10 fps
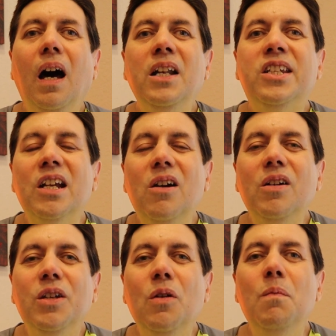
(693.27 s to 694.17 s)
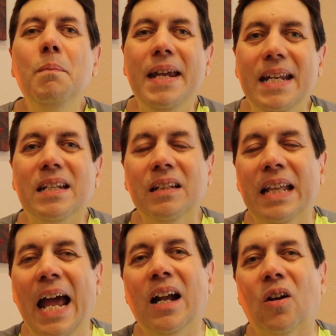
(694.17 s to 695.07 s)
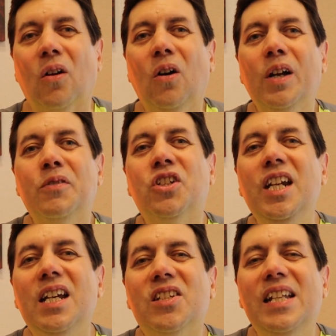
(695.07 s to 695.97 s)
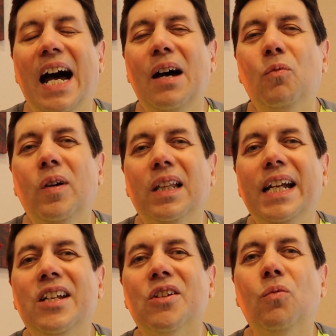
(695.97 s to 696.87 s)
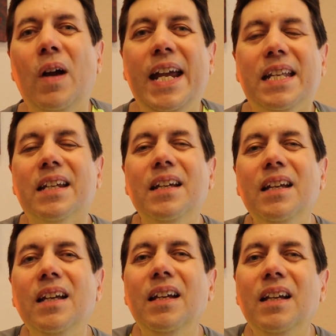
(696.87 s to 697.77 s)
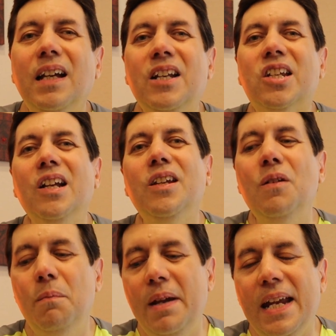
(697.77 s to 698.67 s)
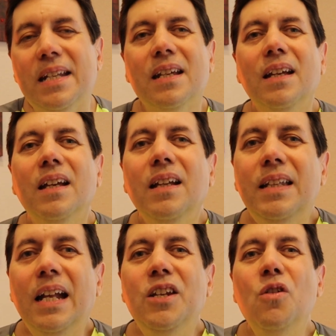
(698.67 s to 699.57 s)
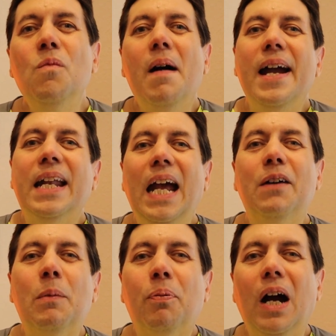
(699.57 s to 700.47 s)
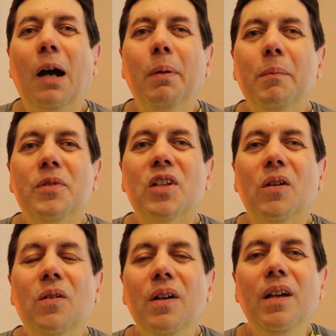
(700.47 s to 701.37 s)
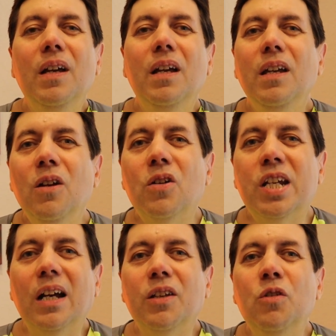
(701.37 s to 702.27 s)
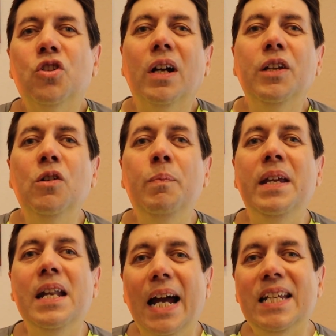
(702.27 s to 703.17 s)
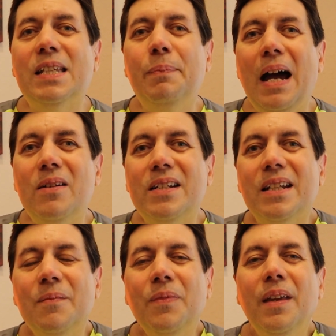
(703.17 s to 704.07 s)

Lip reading: until you meet that girl. If she is not willing to wait until you meet, then you might have a problem. So you be nice about it.